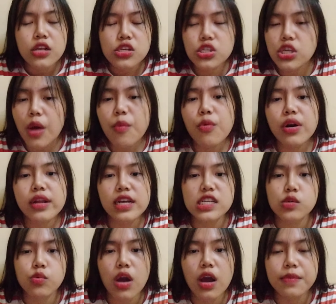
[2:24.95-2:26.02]
Some
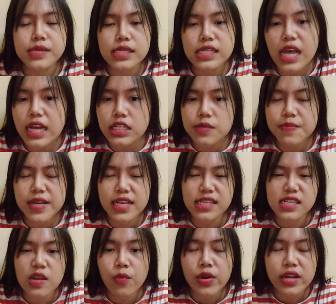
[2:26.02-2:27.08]
workers were upset
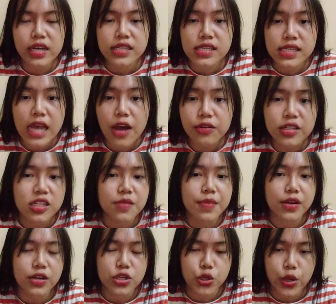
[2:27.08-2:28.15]
because they weren't consulted
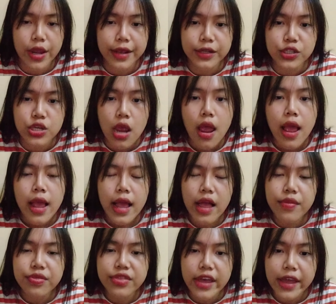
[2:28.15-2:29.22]
about the change,
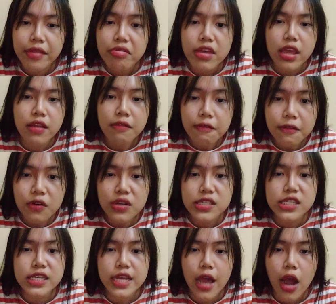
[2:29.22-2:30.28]
and then they
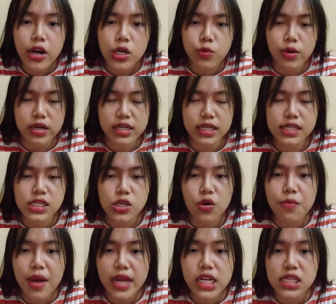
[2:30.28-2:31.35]
influenced the other workers
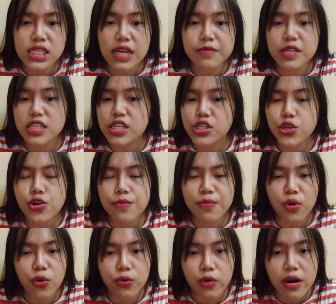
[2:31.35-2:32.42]
who might accept this new
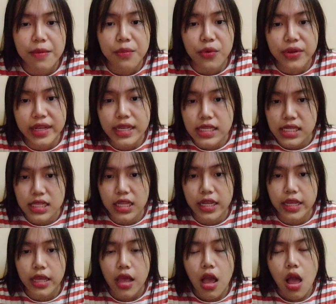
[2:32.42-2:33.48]
program more
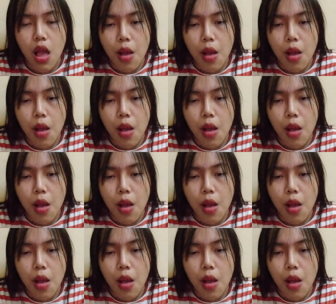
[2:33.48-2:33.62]
easily.